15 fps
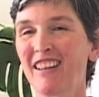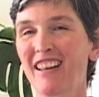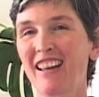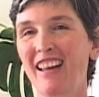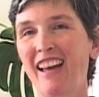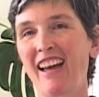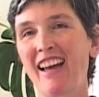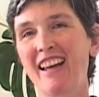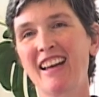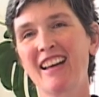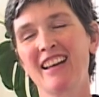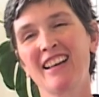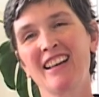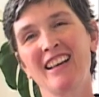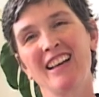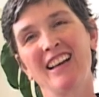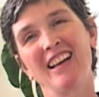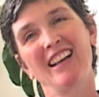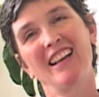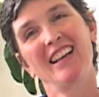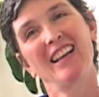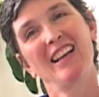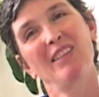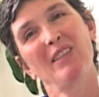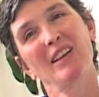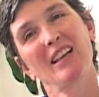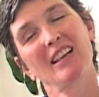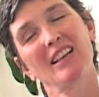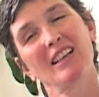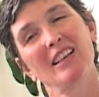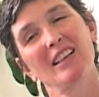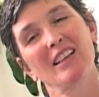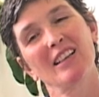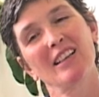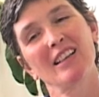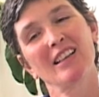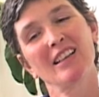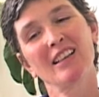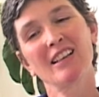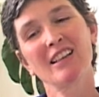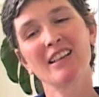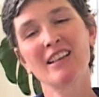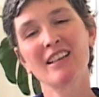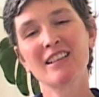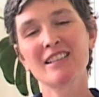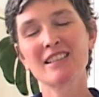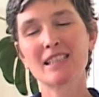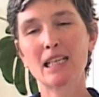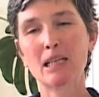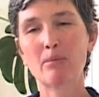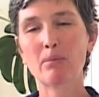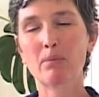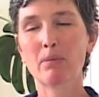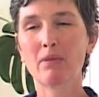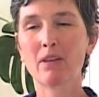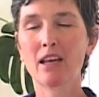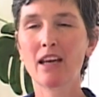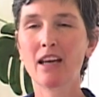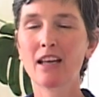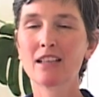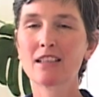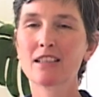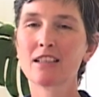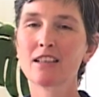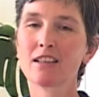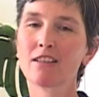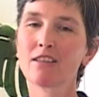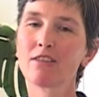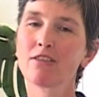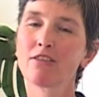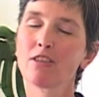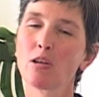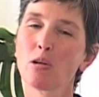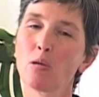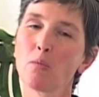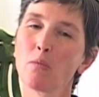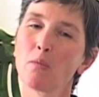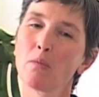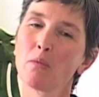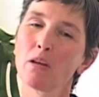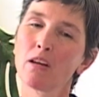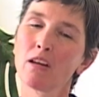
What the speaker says: Okay, and then we're gonna tip the head from,